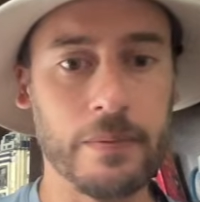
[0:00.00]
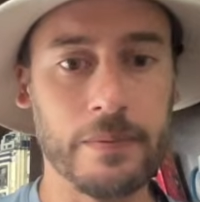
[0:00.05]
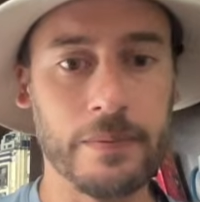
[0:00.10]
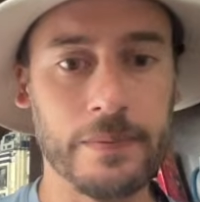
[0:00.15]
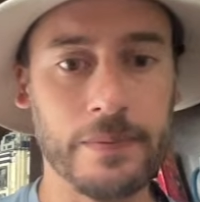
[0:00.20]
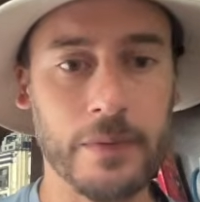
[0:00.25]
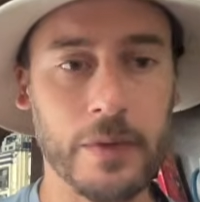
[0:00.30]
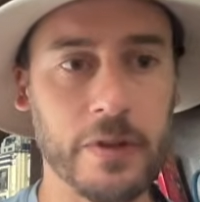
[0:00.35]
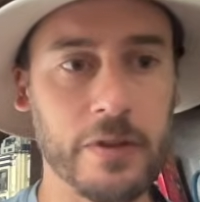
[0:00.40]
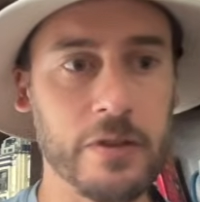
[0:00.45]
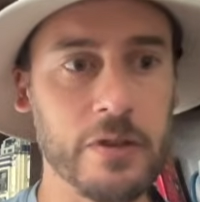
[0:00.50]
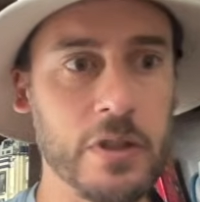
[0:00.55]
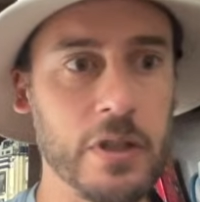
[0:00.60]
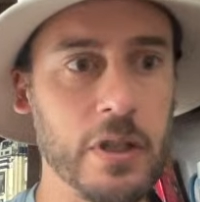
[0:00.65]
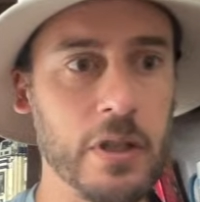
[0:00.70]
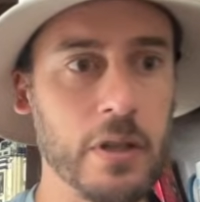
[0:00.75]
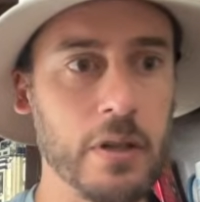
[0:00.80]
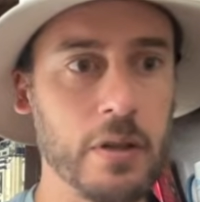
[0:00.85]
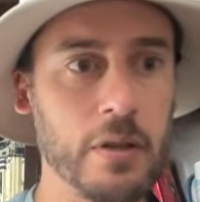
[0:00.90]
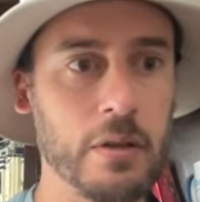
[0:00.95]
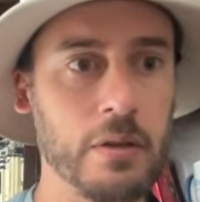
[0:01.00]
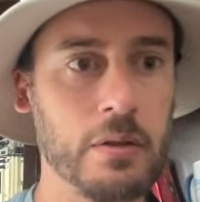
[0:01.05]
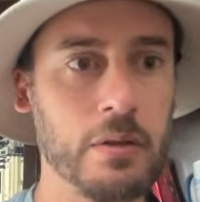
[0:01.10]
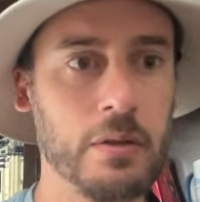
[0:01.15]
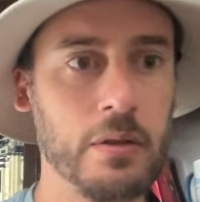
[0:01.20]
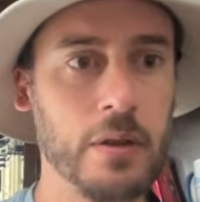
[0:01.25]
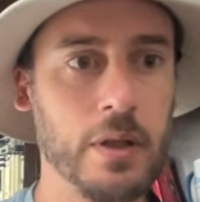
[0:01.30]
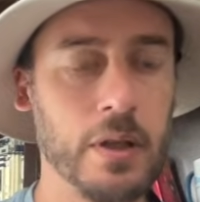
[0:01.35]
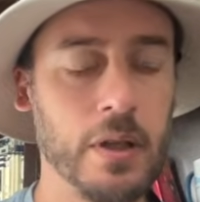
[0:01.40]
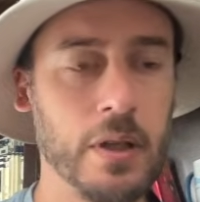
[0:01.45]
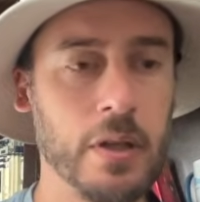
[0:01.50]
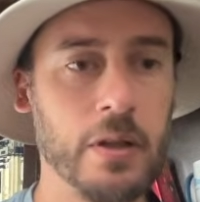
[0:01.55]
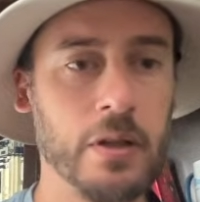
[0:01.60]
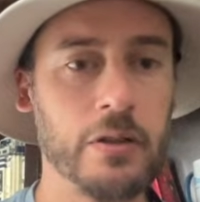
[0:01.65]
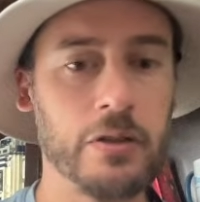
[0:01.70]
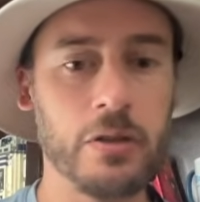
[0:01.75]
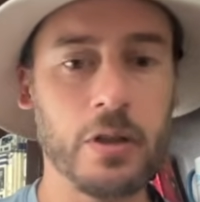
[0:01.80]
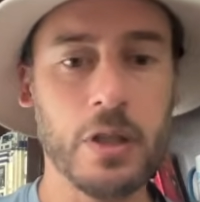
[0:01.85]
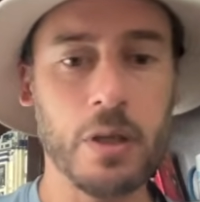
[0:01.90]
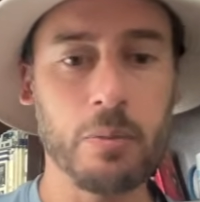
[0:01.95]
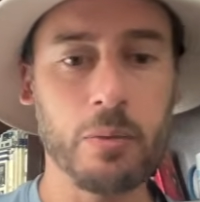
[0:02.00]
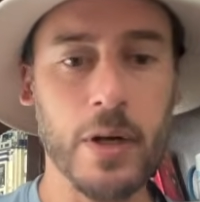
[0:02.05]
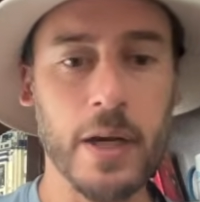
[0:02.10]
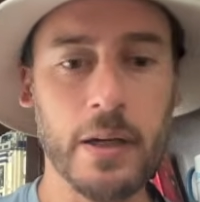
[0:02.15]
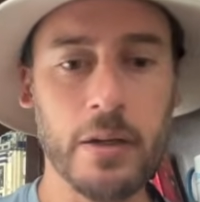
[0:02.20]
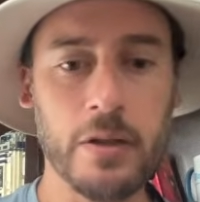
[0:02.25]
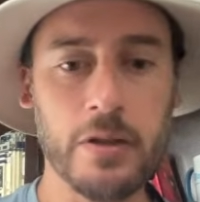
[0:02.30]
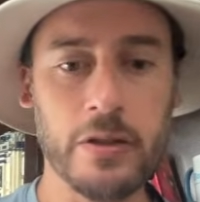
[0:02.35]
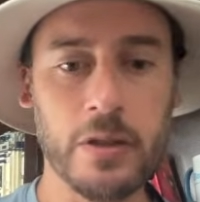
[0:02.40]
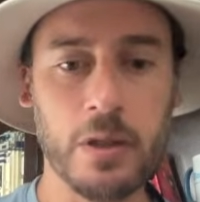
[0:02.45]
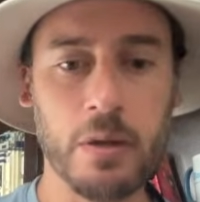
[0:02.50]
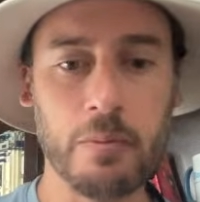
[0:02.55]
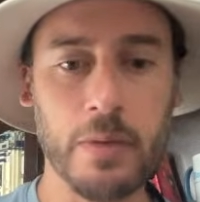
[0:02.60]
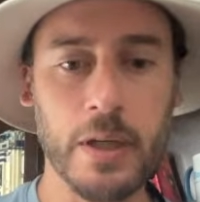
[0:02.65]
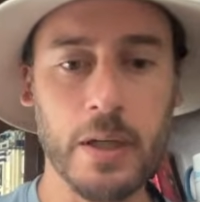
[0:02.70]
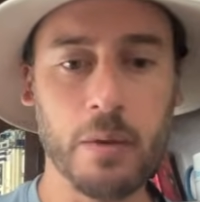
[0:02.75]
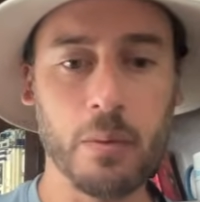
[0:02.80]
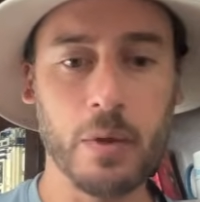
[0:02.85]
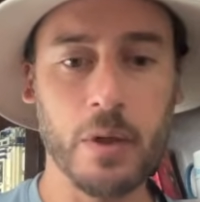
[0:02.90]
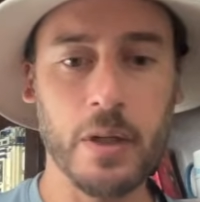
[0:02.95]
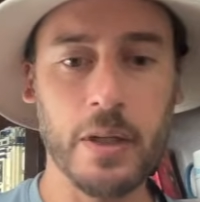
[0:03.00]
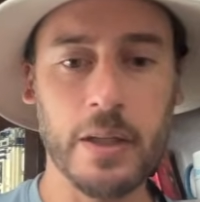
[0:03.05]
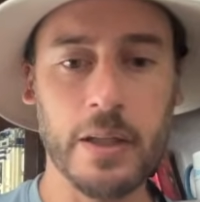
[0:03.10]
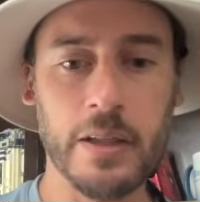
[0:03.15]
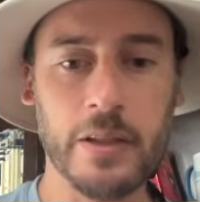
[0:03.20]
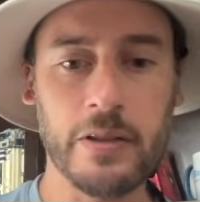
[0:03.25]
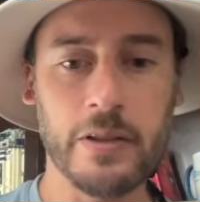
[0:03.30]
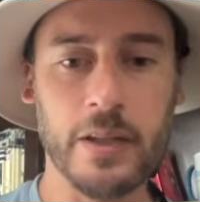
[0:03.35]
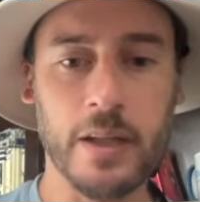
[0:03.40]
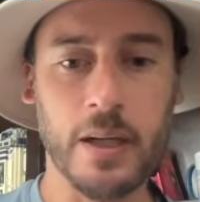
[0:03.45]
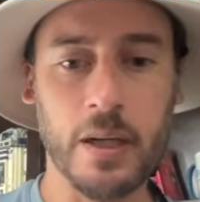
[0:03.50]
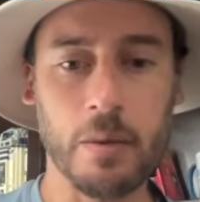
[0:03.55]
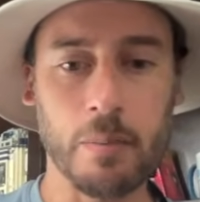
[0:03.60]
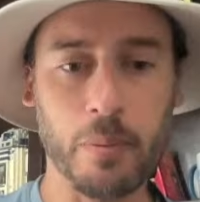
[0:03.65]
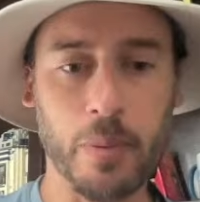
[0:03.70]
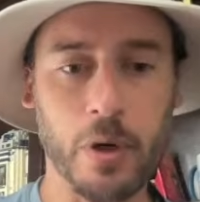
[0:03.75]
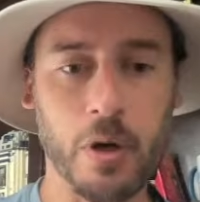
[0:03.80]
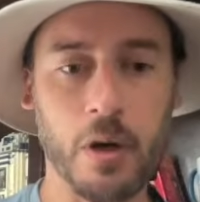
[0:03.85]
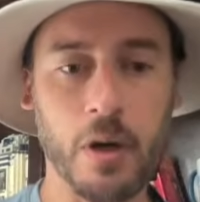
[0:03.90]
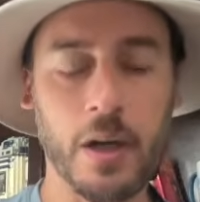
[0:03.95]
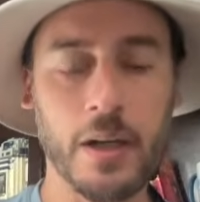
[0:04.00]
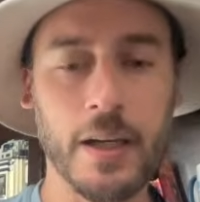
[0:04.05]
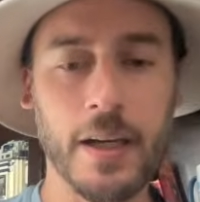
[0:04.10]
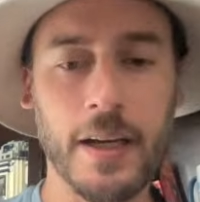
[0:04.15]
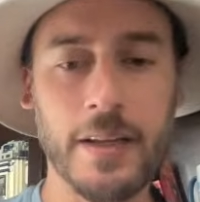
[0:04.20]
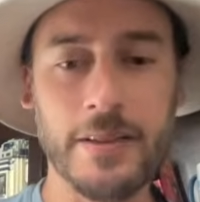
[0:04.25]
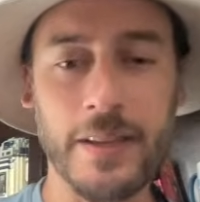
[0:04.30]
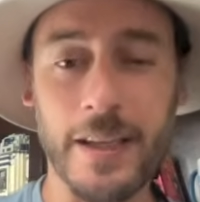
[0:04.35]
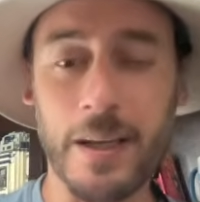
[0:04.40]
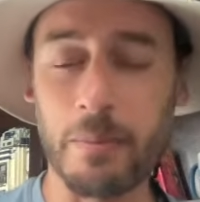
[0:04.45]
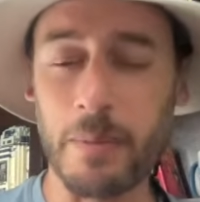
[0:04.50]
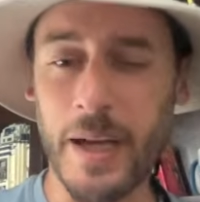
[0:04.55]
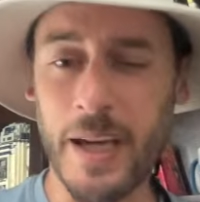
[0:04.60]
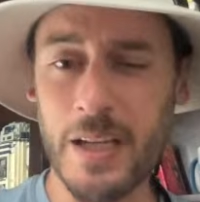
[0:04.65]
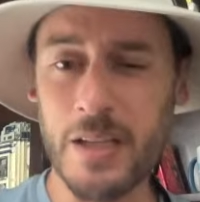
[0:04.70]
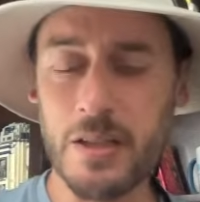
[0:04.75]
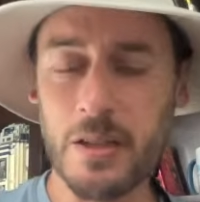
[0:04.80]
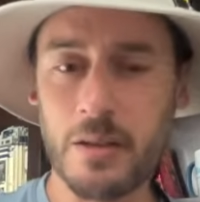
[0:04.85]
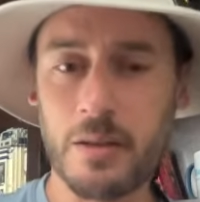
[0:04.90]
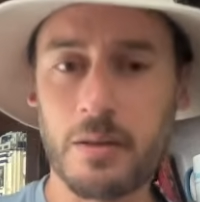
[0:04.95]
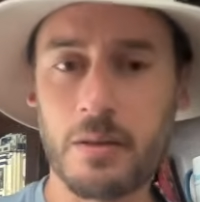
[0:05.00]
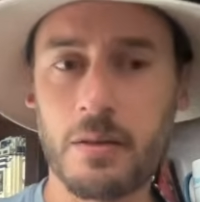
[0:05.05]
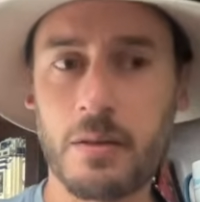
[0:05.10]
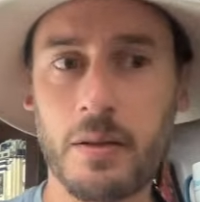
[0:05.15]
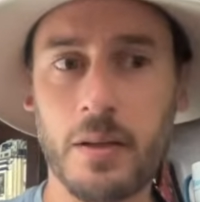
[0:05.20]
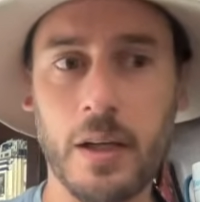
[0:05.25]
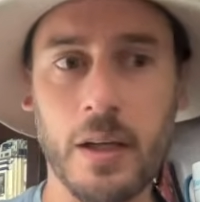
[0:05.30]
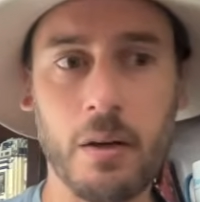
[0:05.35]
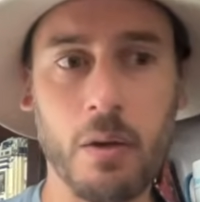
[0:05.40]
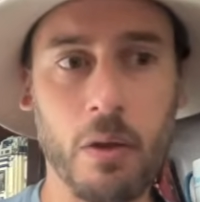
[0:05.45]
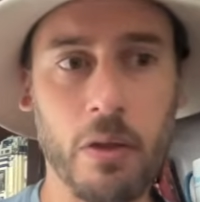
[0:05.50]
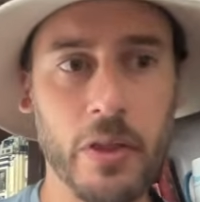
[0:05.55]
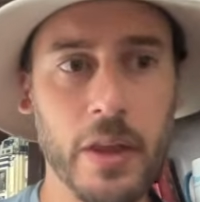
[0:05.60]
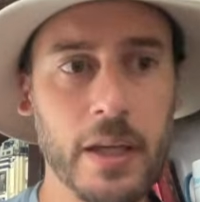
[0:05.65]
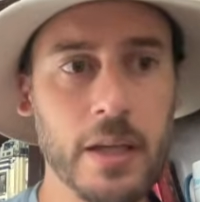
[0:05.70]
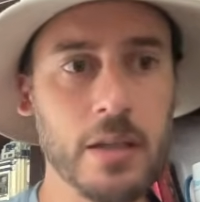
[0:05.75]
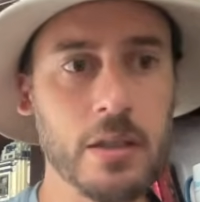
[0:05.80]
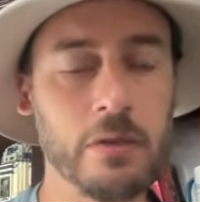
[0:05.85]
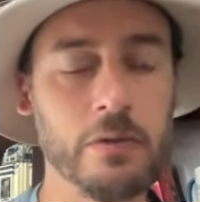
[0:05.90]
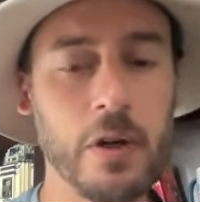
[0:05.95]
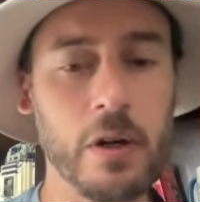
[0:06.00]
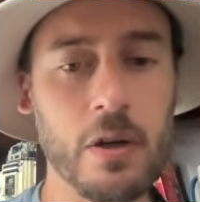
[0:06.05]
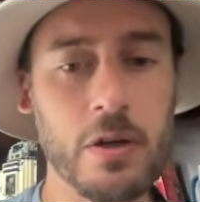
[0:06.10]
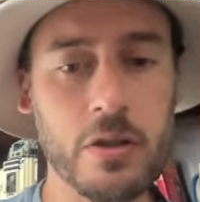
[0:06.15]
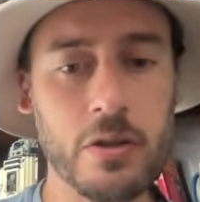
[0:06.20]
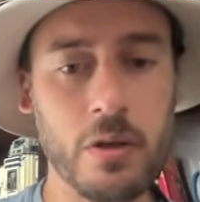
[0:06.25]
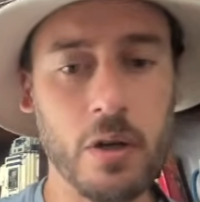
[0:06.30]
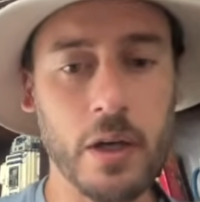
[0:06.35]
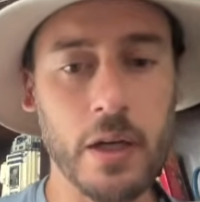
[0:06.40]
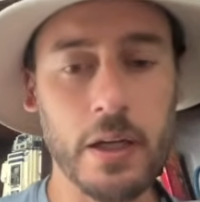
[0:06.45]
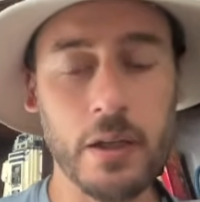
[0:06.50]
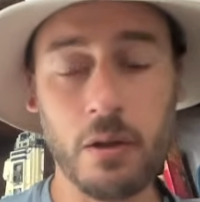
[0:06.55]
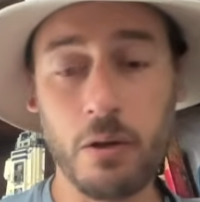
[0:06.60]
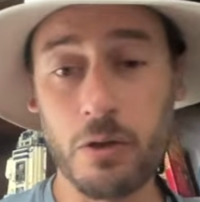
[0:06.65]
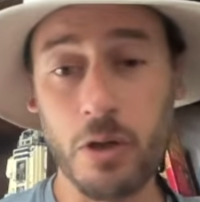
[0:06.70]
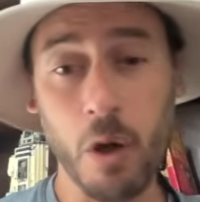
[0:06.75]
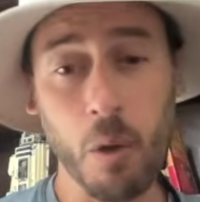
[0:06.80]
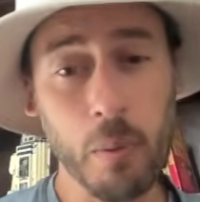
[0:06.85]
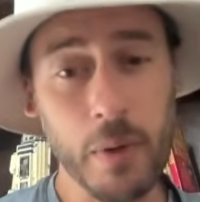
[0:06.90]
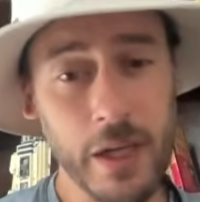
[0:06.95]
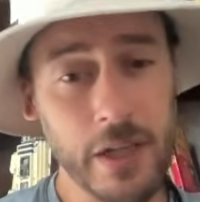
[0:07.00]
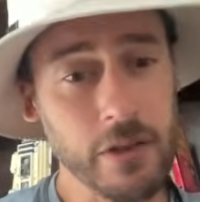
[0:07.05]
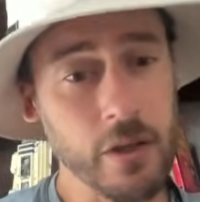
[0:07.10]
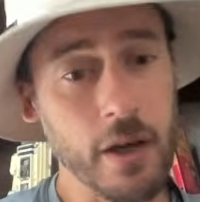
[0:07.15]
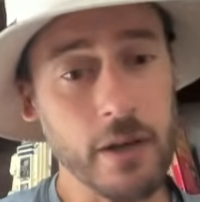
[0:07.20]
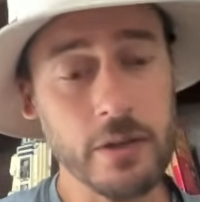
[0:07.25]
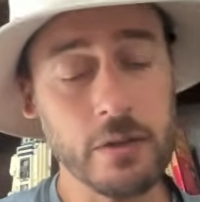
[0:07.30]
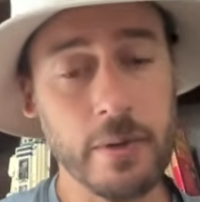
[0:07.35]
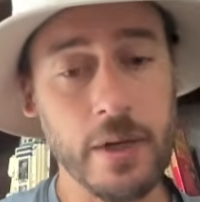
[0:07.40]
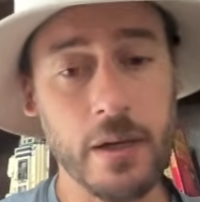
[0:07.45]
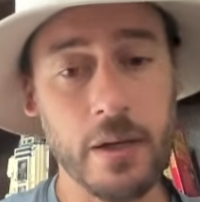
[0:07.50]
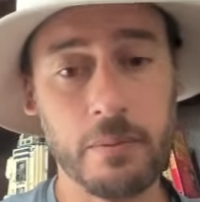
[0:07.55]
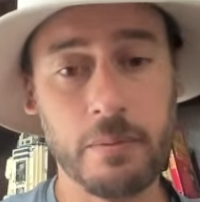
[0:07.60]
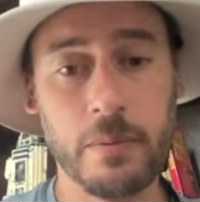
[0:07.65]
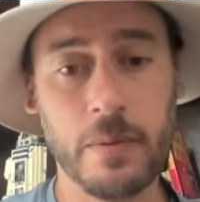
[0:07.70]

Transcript: Let's see here. Circuit Breaker is going to be one of these kind of pawn guys, I imagine. I don't think he's a very strong hero. Nobody talks about him.